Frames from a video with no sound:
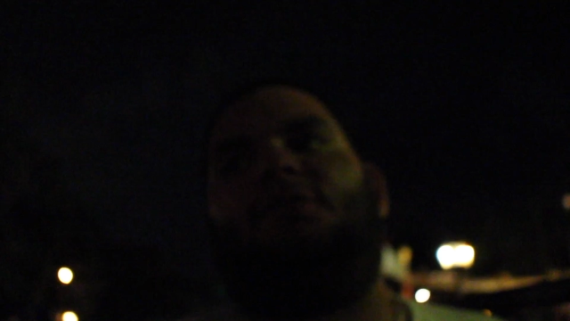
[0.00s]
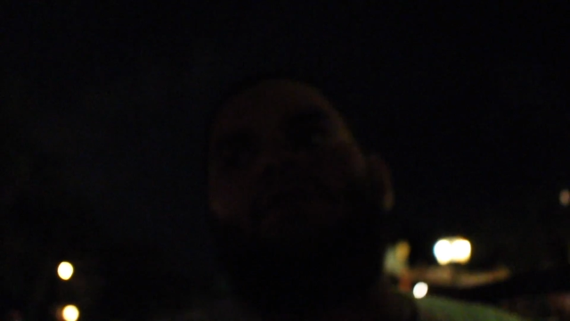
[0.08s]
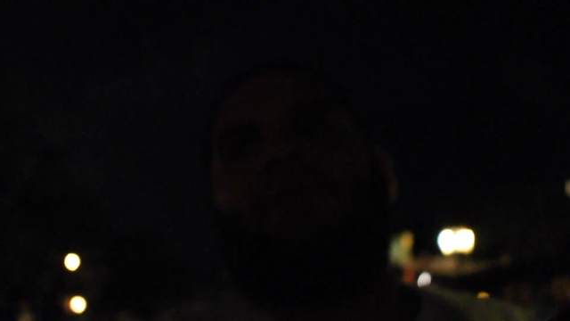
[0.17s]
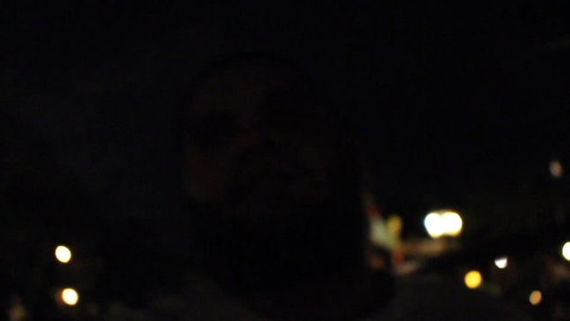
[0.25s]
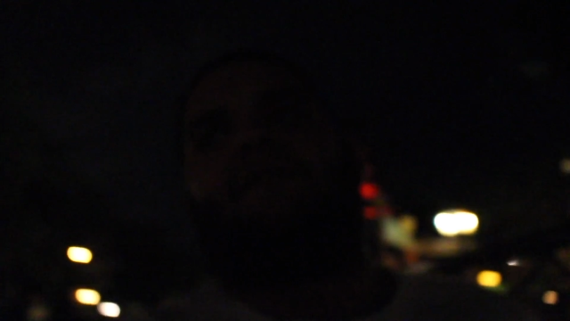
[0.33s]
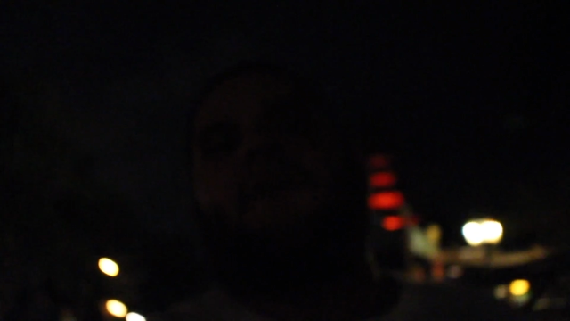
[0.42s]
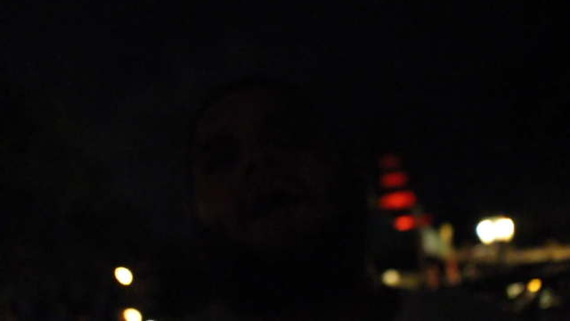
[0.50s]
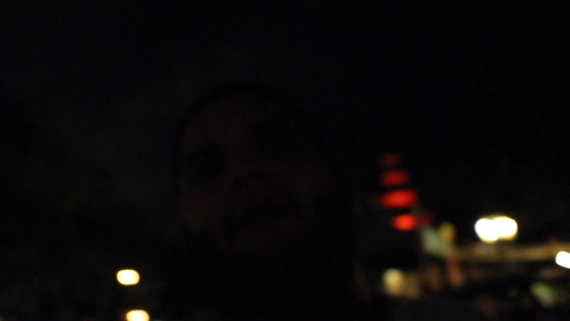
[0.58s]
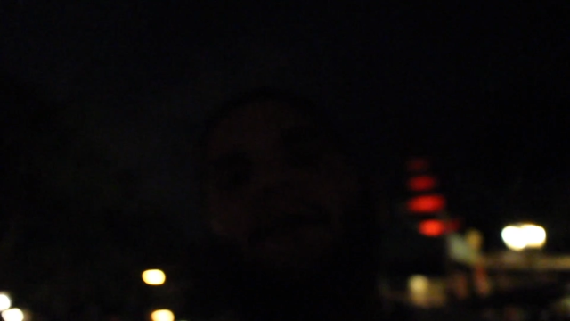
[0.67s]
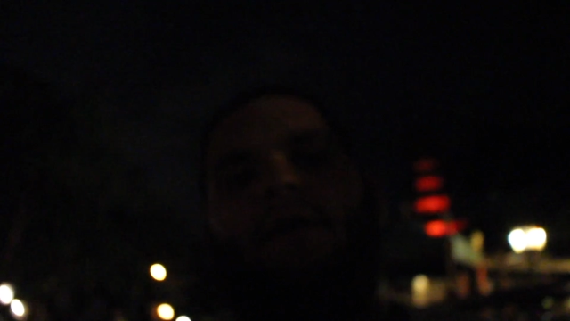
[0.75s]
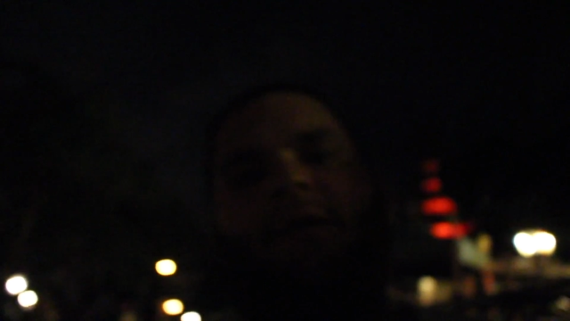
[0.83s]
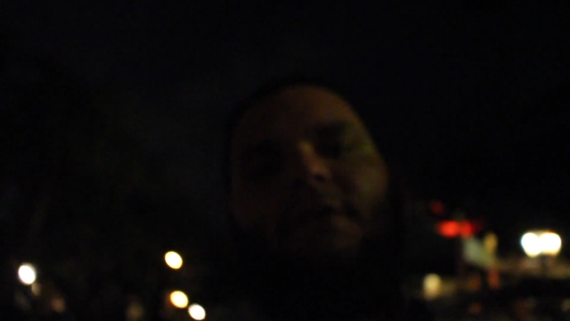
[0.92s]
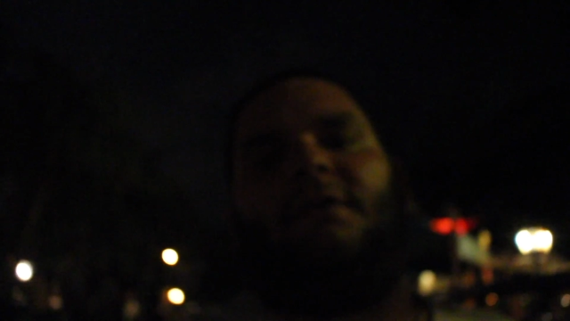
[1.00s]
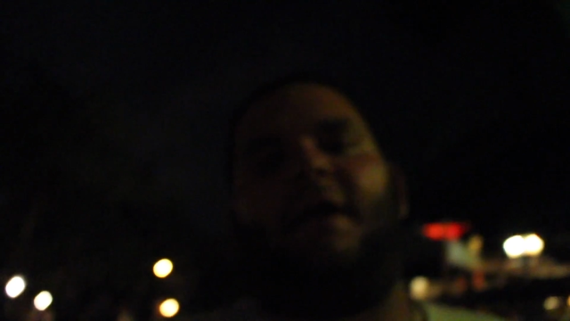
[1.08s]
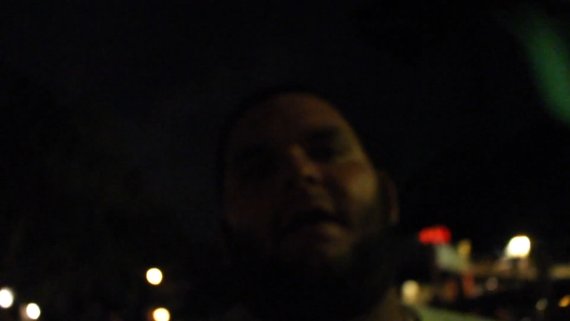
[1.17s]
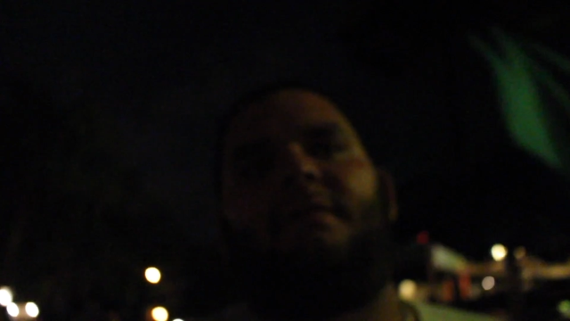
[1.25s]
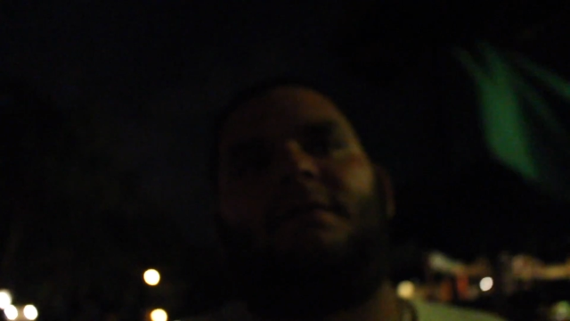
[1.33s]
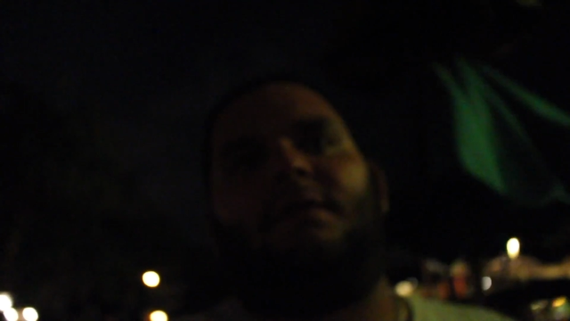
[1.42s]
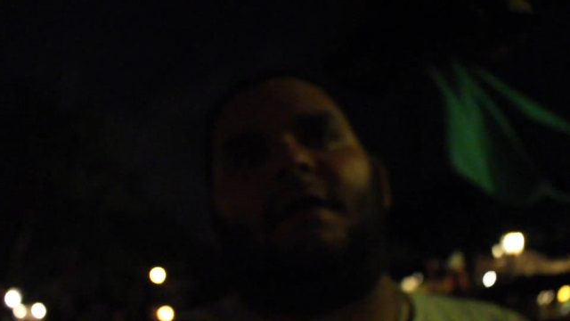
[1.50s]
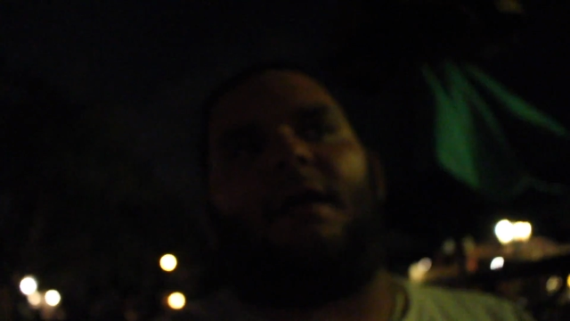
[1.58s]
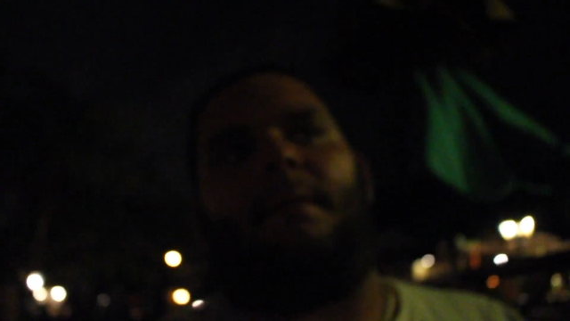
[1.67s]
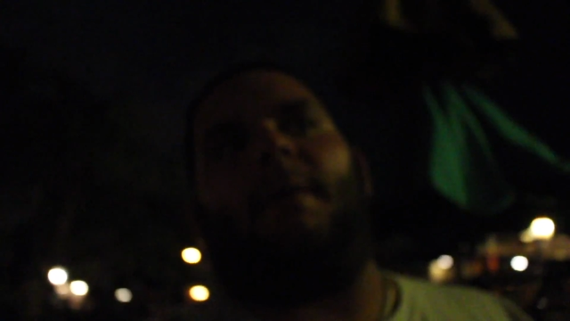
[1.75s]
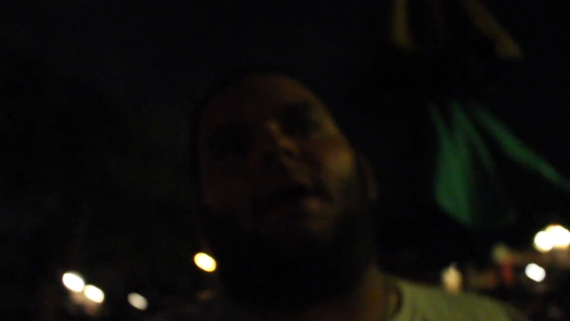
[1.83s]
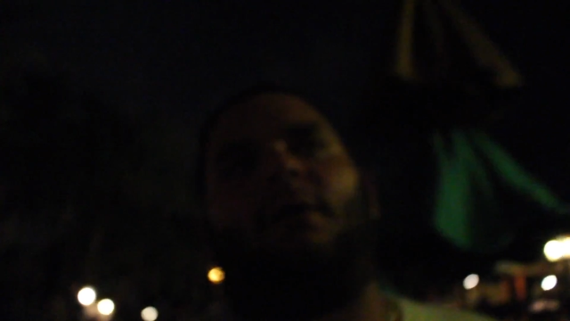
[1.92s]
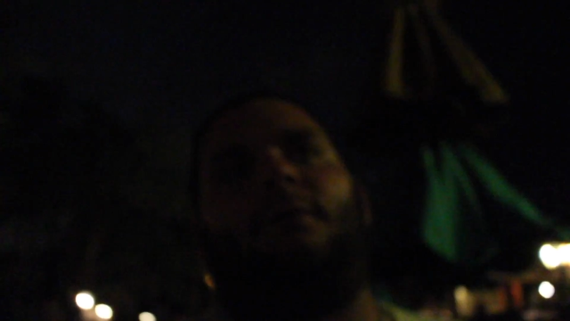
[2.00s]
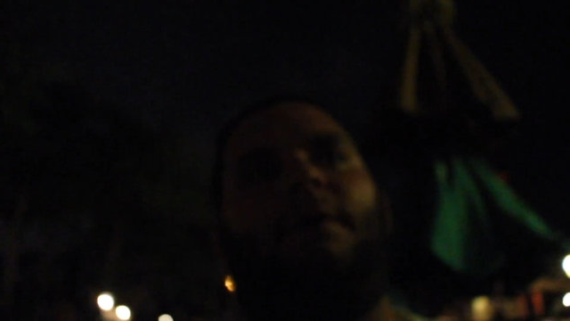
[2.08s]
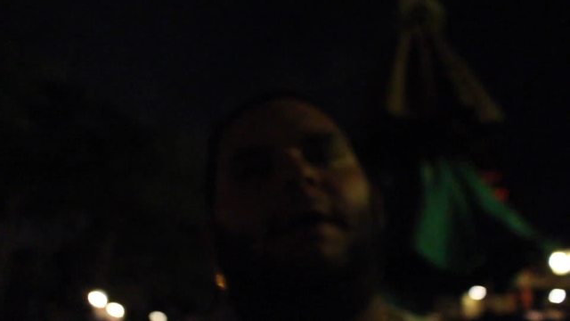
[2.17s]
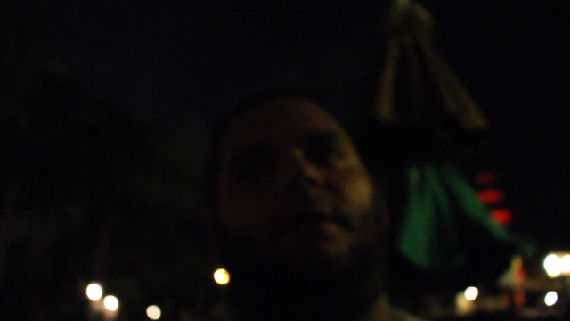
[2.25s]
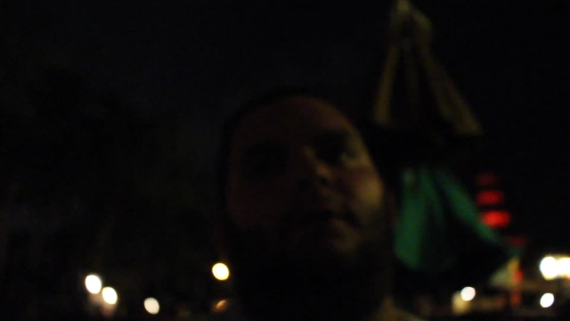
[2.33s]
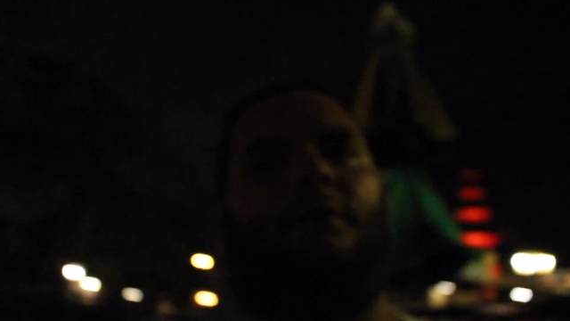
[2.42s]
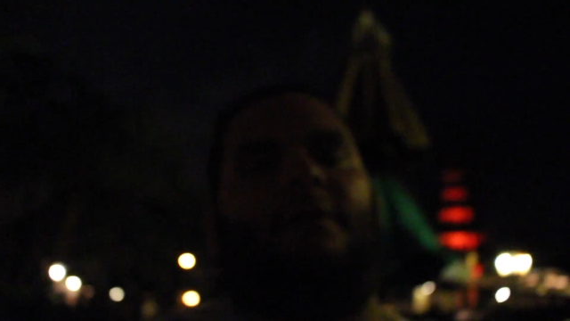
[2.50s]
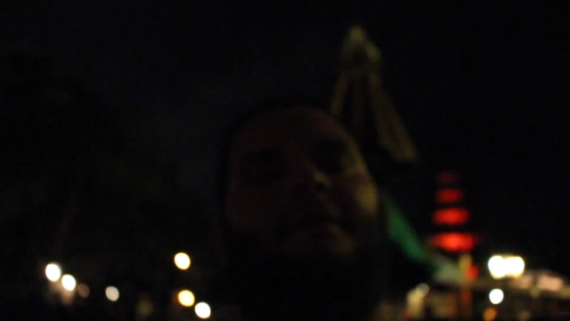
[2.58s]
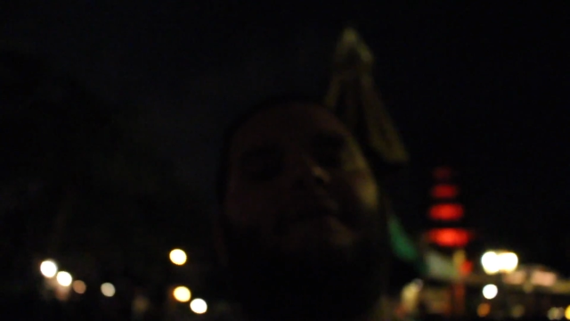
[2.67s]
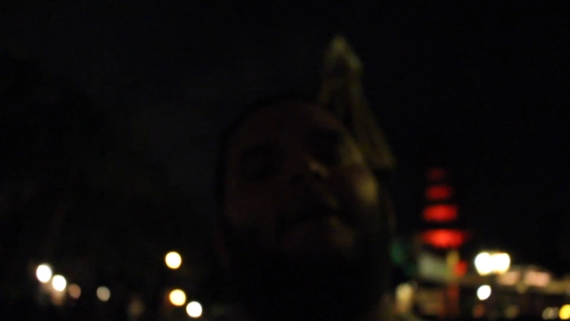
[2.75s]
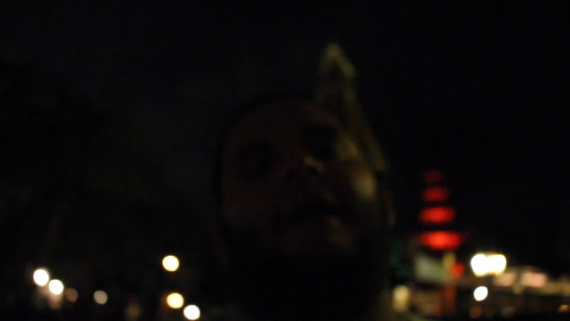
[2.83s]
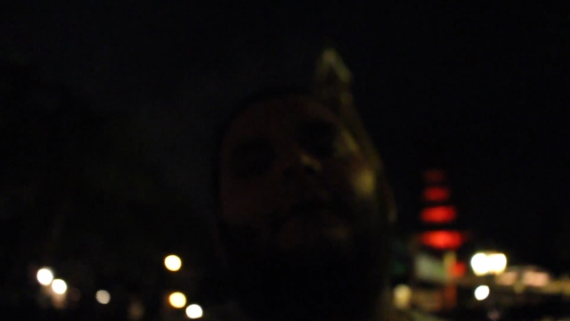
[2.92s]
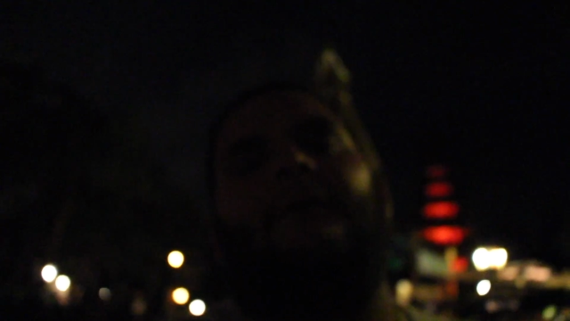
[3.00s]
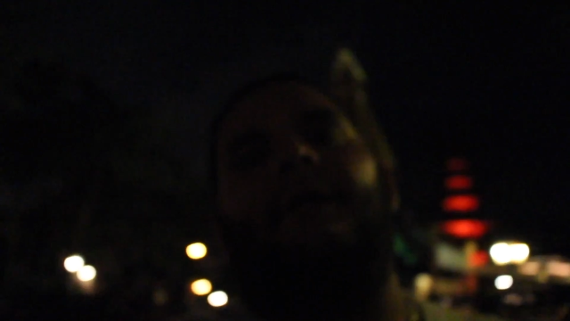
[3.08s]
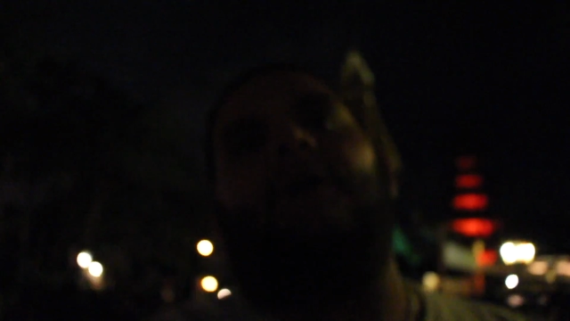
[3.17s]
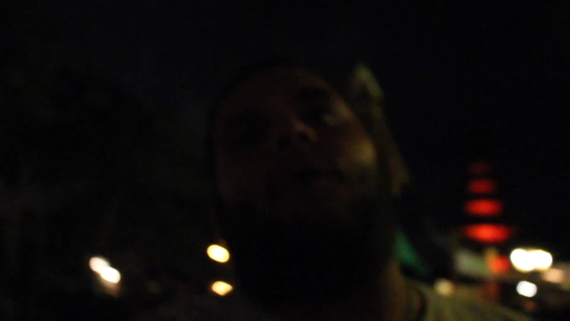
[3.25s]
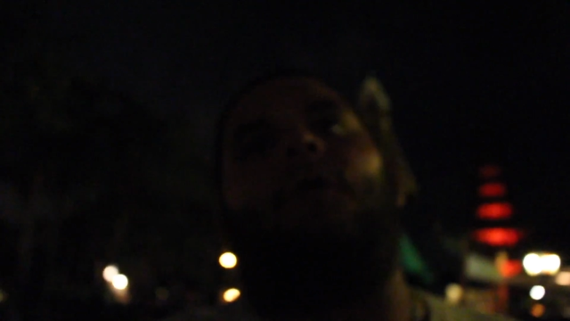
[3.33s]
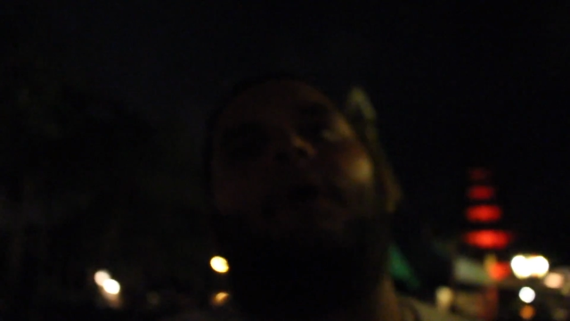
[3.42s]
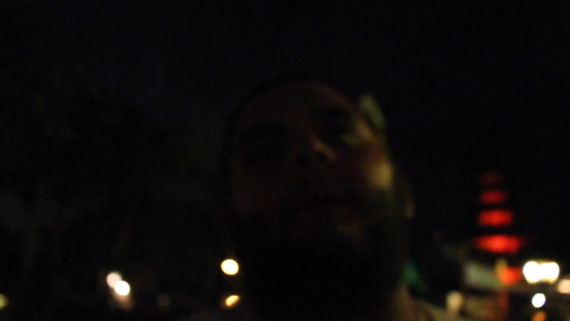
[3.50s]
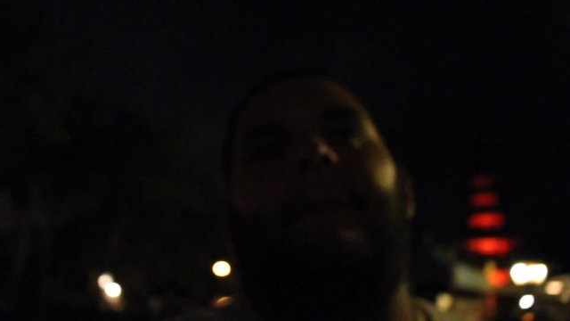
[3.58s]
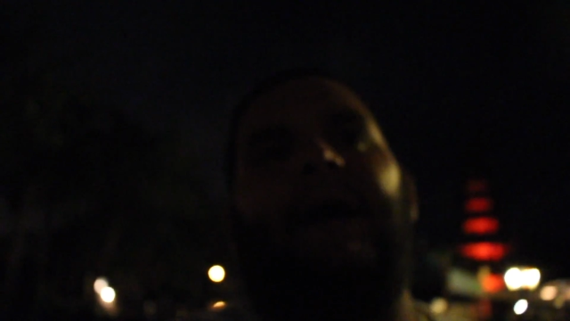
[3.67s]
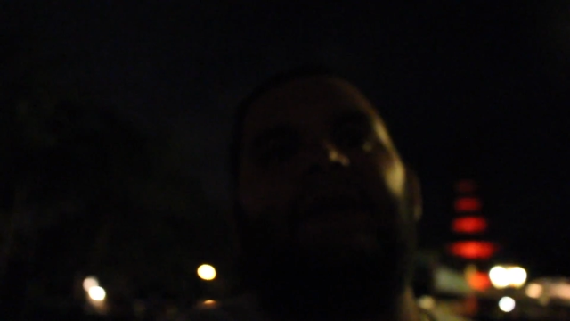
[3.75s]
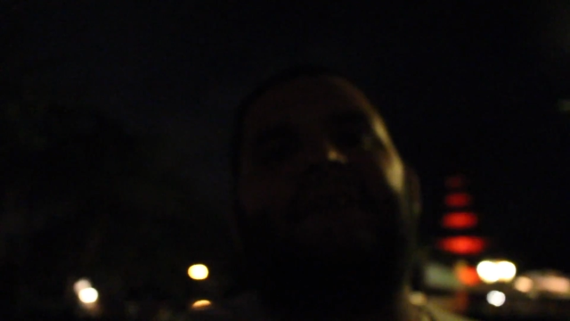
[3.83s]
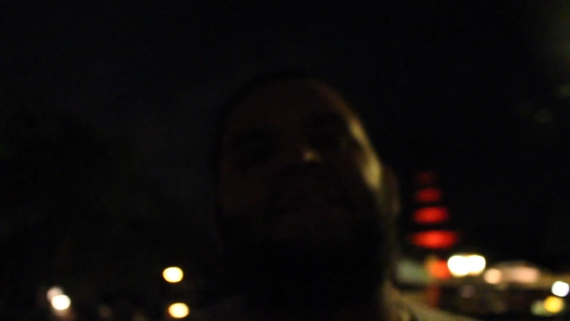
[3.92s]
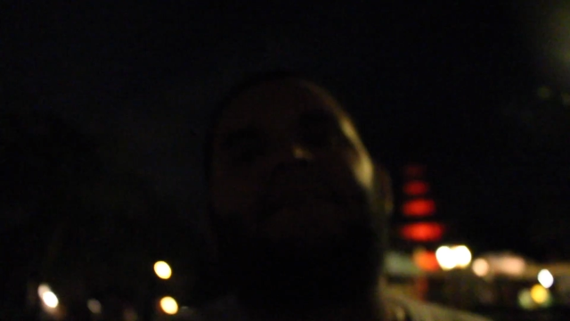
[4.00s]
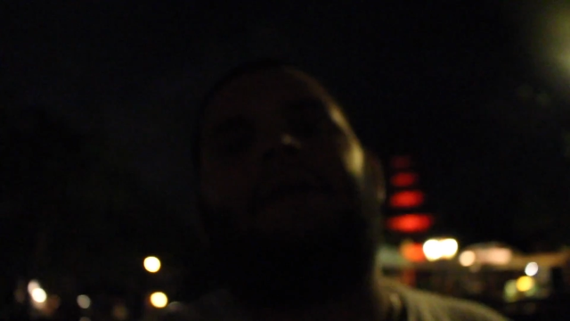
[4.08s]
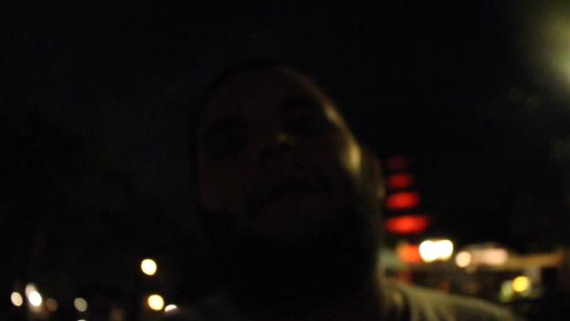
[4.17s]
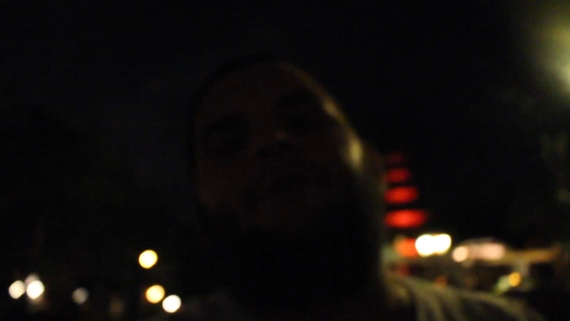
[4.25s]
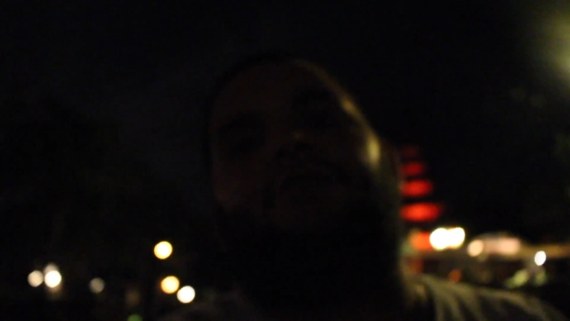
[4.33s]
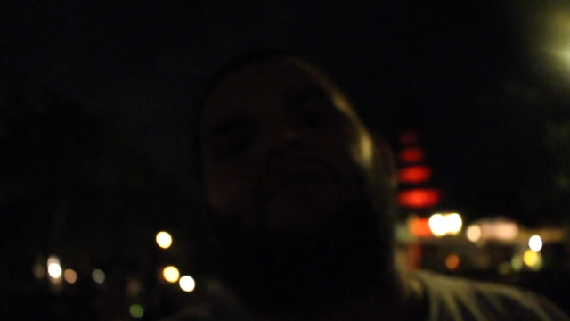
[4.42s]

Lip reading: No face is visible, so there are no lips to read.